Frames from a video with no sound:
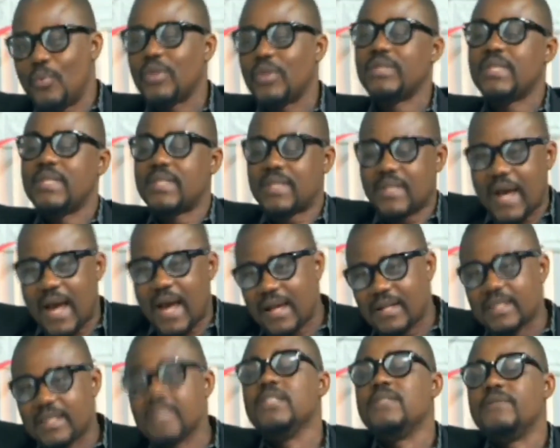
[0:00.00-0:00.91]
but this
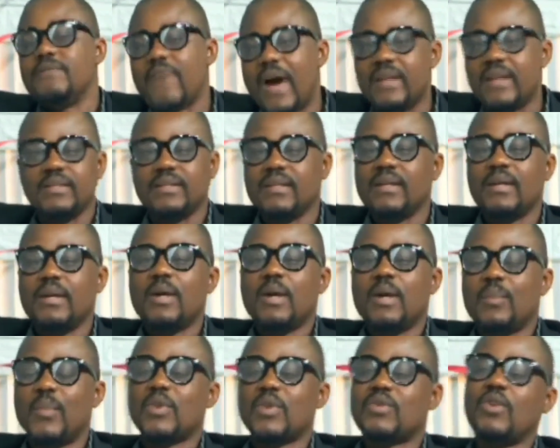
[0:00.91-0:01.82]
card is valid,
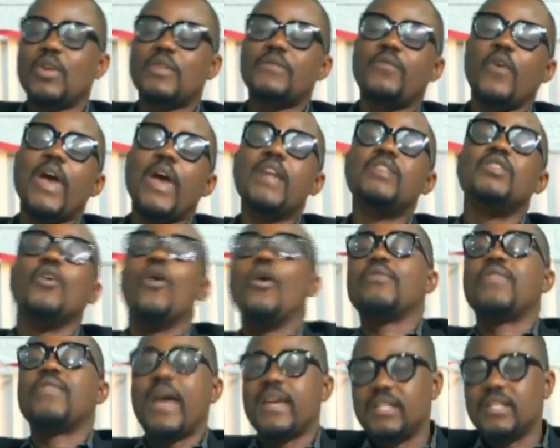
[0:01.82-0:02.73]
but not for any
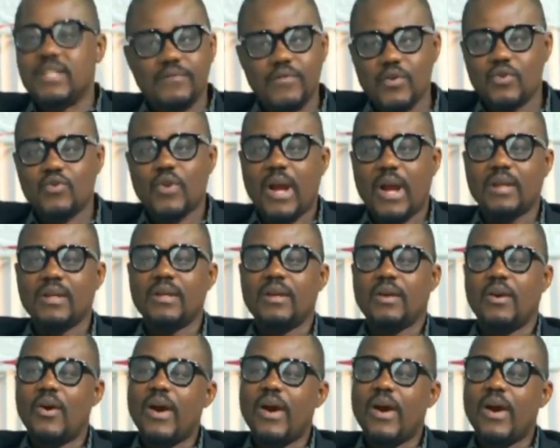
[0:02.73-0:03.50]
other individual.